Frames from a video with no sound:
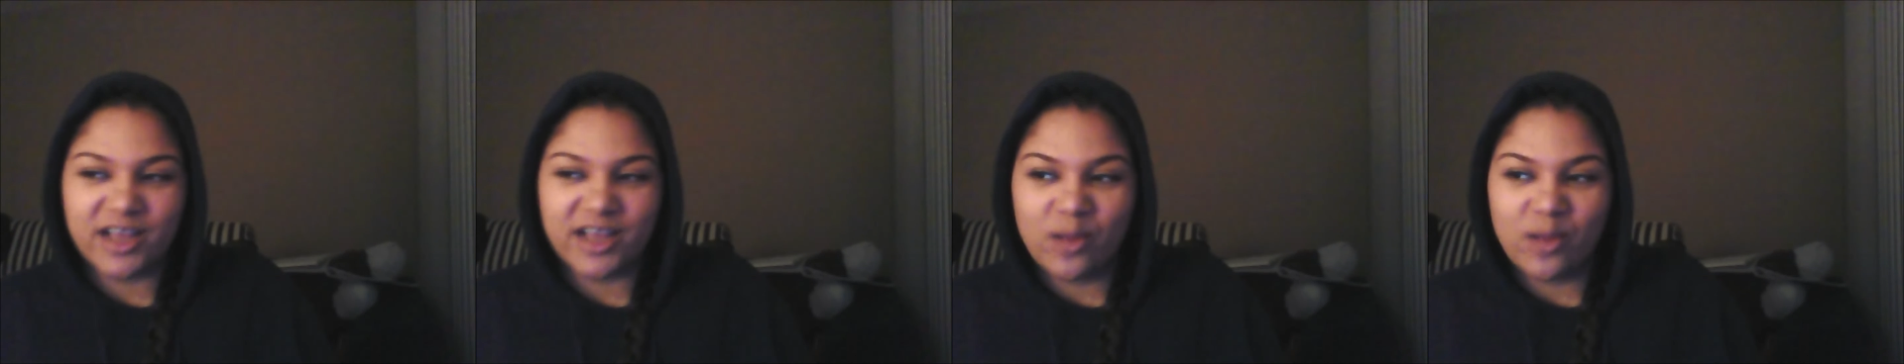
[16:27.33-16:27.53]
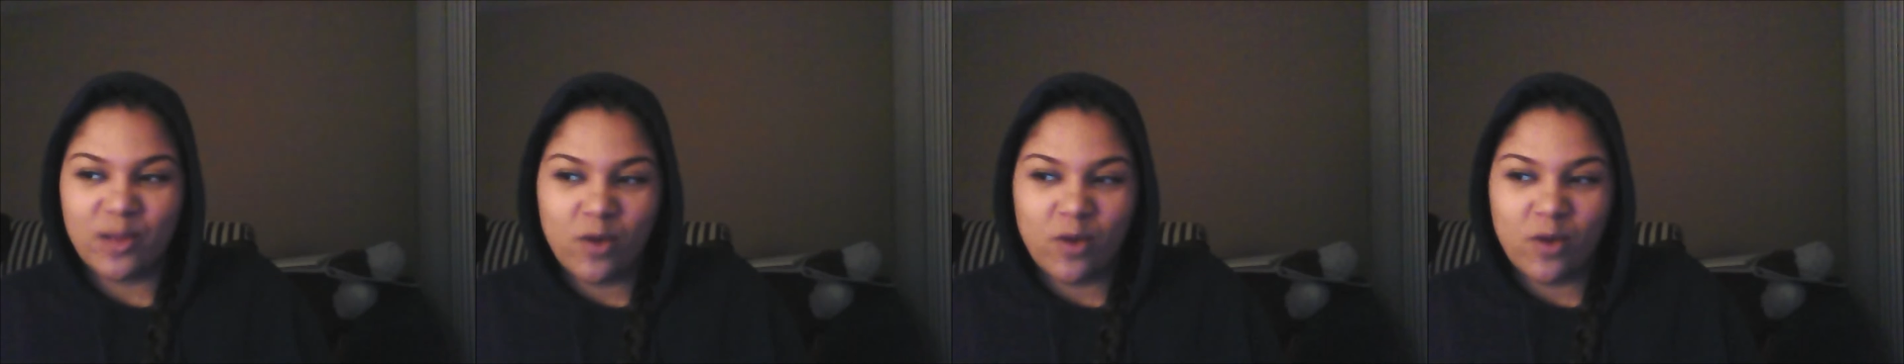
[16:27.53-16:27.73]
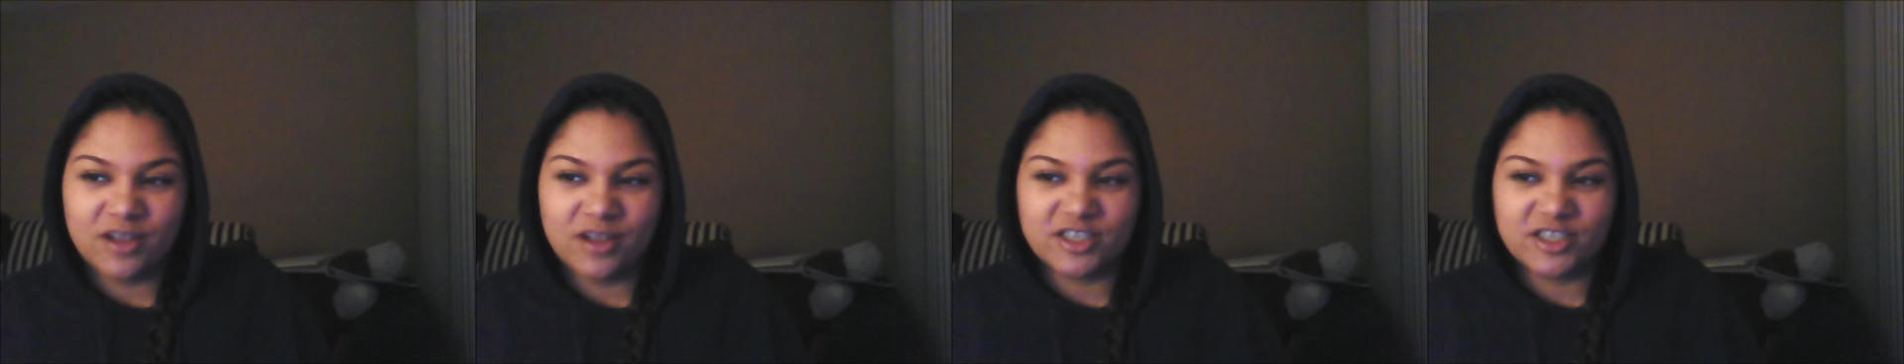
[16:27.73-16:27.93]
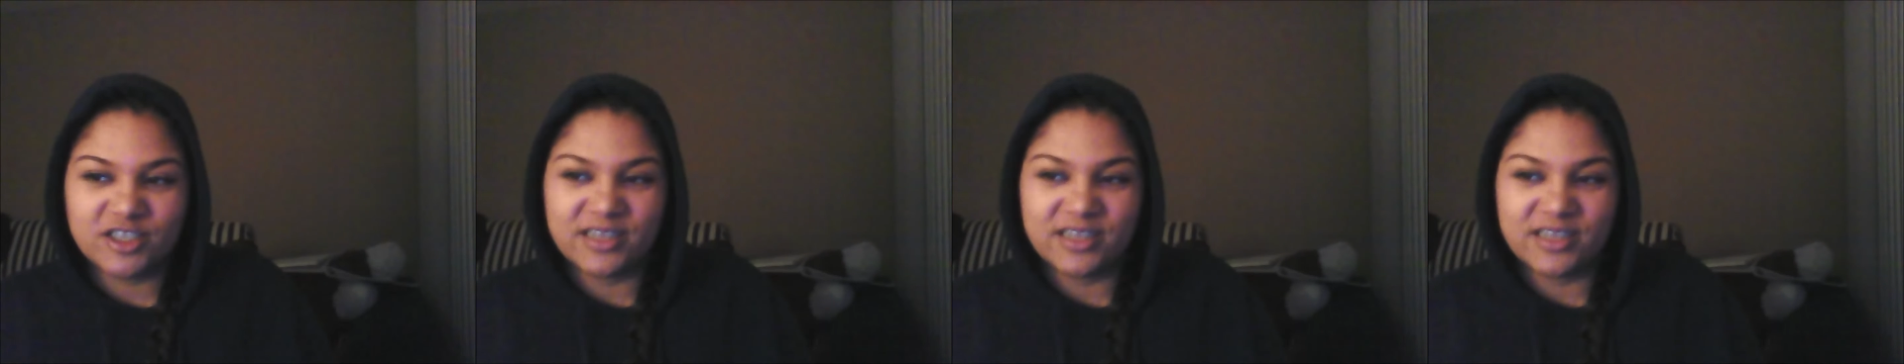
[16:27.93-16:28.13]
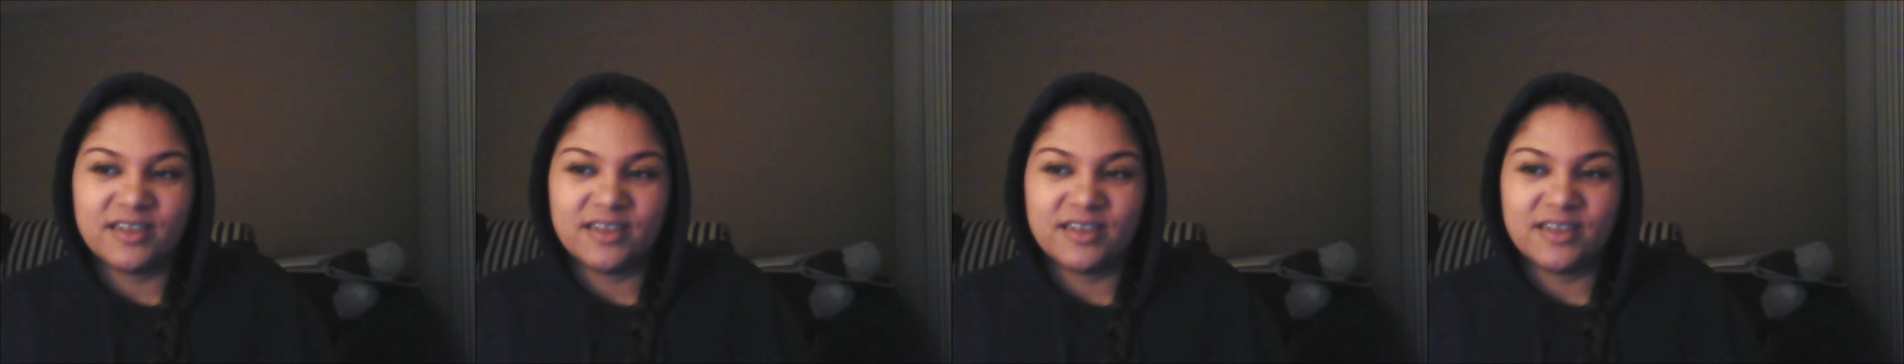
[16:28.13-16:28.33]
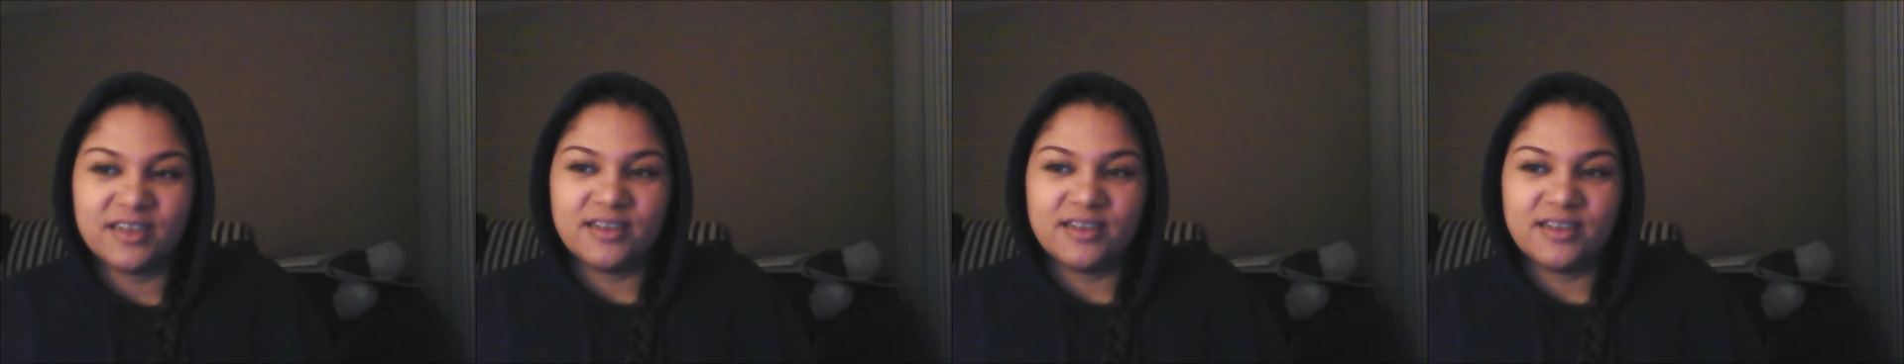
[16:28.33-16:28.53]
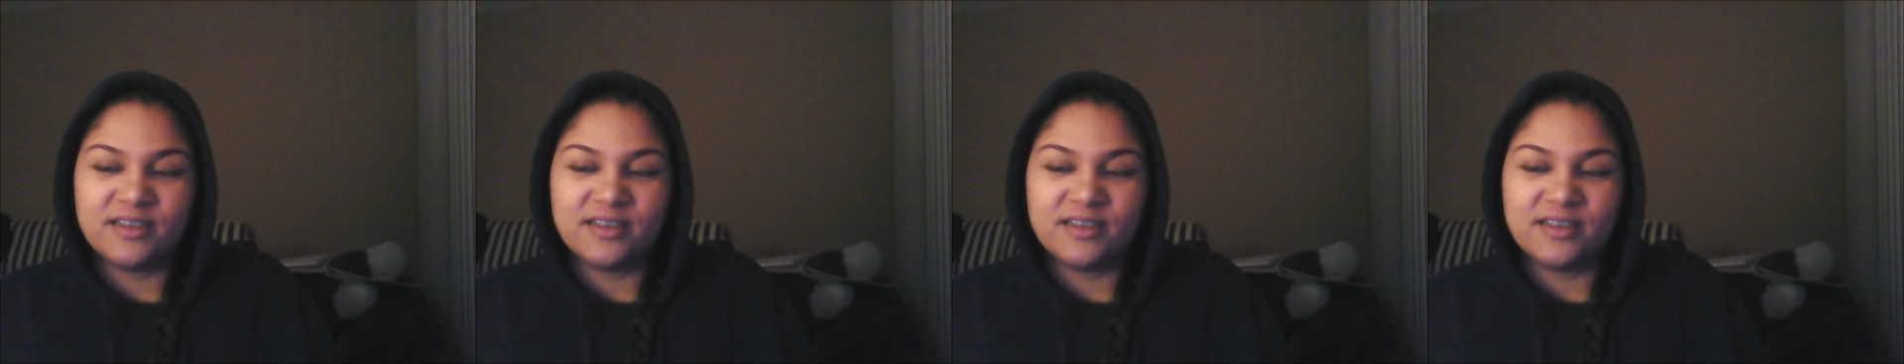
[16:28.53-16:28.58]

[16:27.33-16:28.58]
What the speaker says: Like, I'm watching